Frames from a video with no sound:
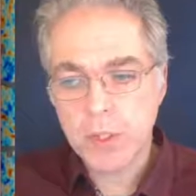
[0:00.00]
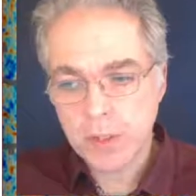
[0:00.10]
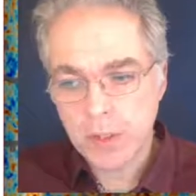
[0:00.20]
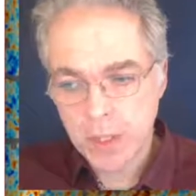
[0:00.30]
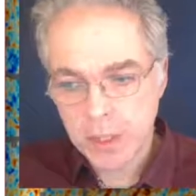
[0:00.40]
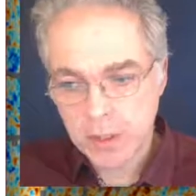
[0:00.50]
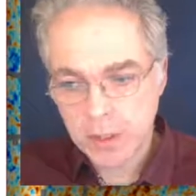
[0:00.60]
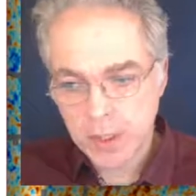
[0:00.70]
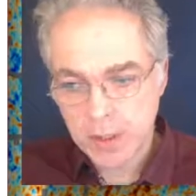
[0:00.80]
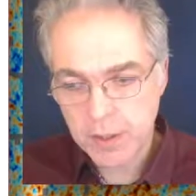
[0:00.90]

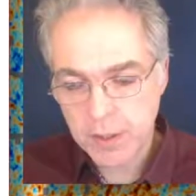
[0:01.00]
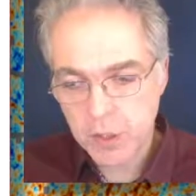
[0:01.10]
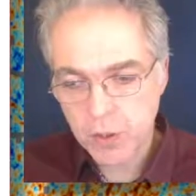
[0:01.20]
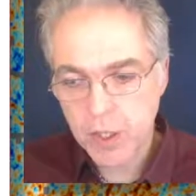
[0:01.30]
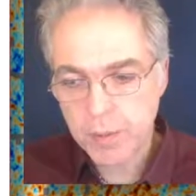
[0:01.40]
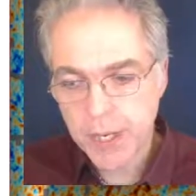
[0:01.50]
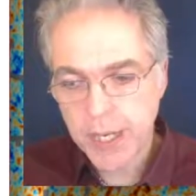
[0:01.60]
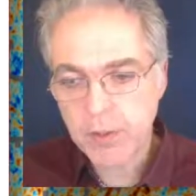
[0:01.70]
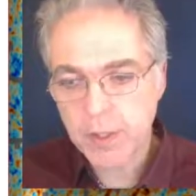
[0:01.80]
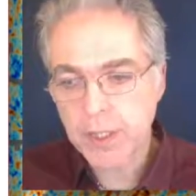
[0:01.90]
is destroyed by
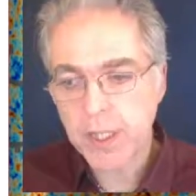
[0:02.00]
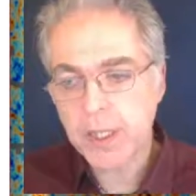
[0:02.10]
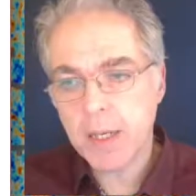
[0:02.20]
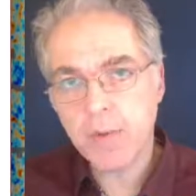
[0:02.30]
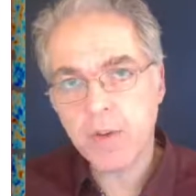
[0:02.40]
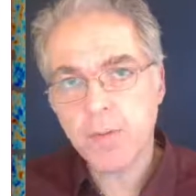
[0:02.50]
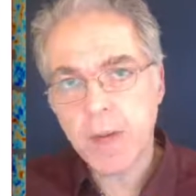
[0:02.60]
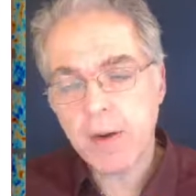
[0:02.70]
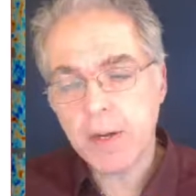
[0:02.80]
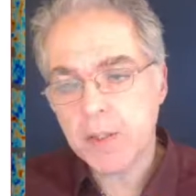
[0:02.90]
increasing number of
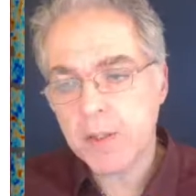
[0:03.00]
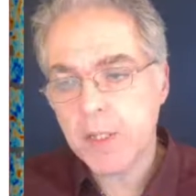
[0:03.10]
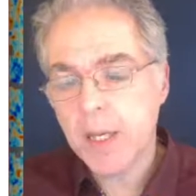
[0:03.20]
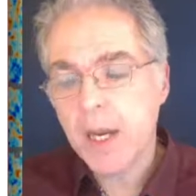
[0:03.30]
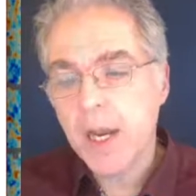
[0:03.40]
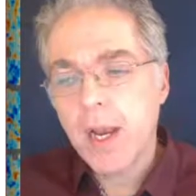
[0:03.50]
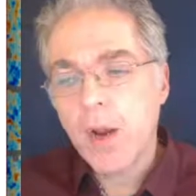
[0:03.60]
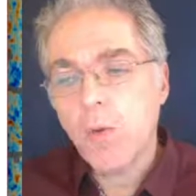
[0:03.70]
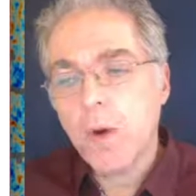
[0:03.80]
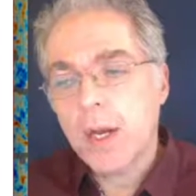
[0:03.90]
baryons,
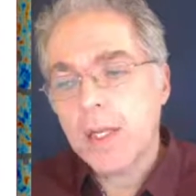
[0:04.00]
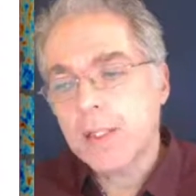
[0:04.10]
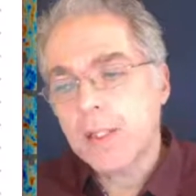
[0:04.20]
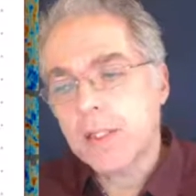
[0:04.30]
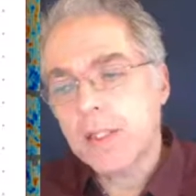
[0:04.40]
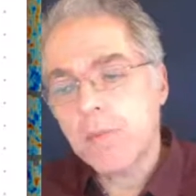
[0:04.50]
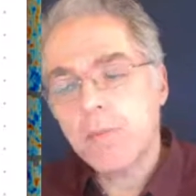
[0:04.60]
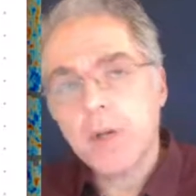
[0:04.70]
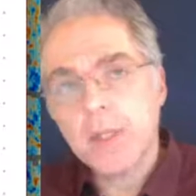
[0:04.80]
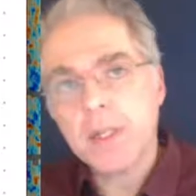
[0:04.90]
whereas at some
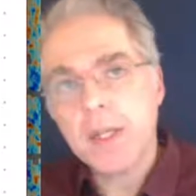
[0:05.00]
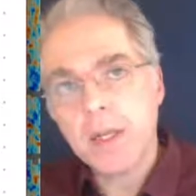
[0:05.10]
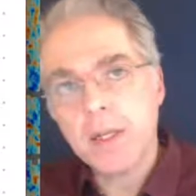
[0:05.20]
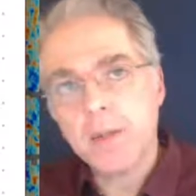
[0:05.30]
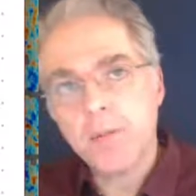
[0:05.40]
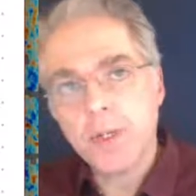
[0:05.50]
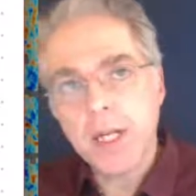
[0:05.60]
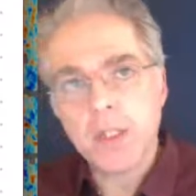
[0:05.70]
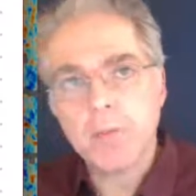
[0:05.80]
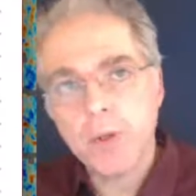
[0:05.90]
point the
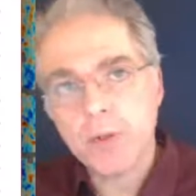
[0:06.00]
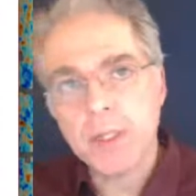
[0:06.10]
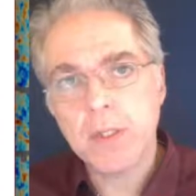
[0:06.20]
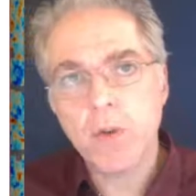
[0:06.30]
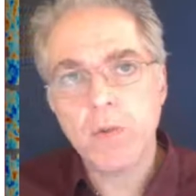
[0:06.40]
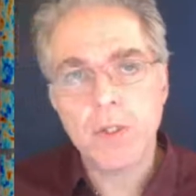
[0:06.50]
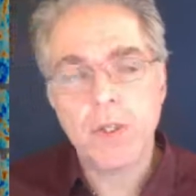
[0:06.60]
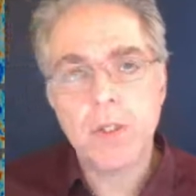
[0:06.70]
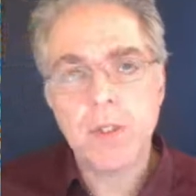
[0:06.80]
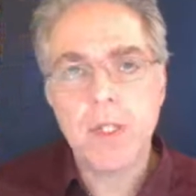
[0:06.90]
production process
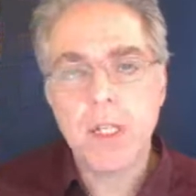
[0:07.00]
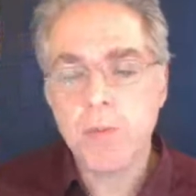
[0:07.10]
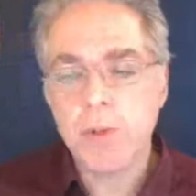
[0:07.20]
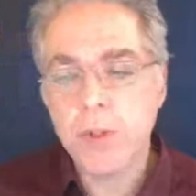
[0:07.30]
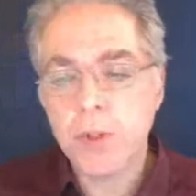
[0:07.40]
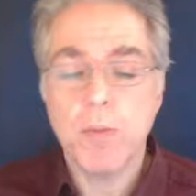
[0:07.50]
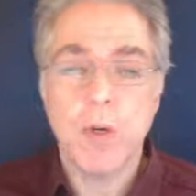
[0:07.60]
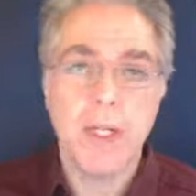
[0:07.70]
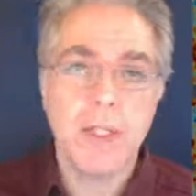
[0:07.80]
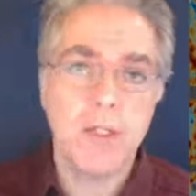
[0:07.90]
overturns and then you produce more
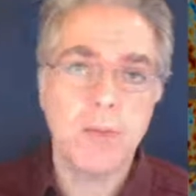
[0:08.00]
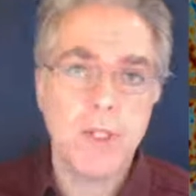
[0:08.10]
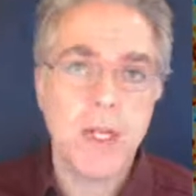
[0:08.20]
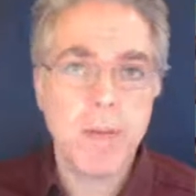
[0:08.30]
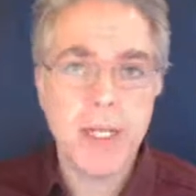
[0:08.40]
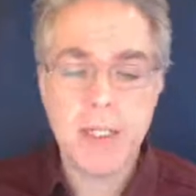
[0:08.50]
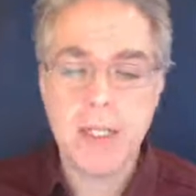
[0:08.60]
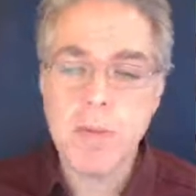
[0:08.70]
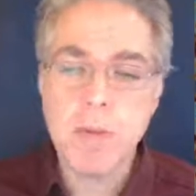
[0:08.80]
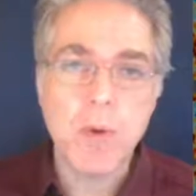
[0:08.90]
lithium. So that makes it a
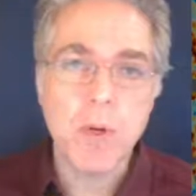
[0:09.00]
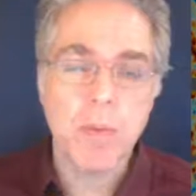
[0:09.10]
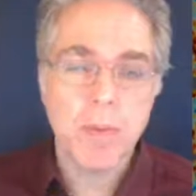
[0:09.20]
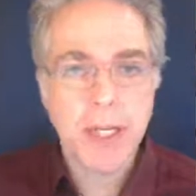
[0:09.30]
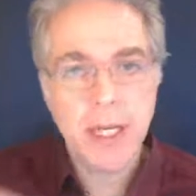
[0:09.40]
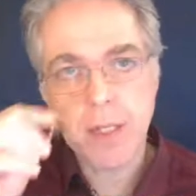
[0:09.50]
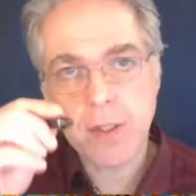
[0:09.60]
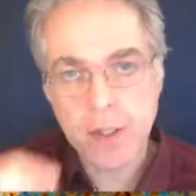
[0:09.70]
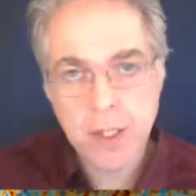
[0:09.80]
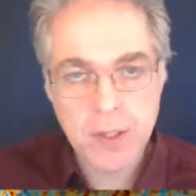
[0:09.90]
little bit more complicated.
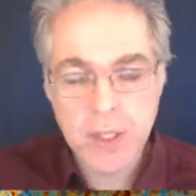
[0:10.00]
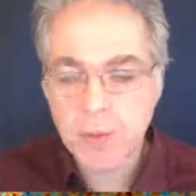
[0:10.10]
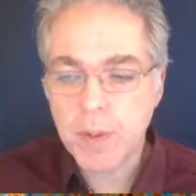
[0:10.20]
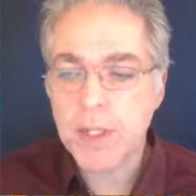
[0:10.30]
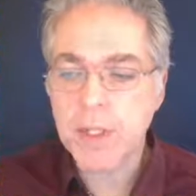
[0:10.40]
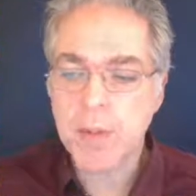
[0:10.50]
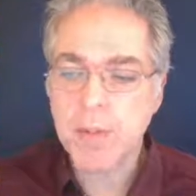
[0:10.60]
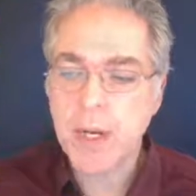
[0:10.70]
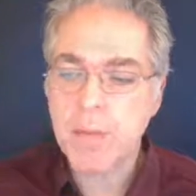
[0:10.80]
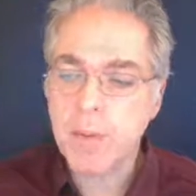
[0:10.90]
So that's why there's a
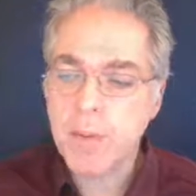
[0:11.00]
minimum.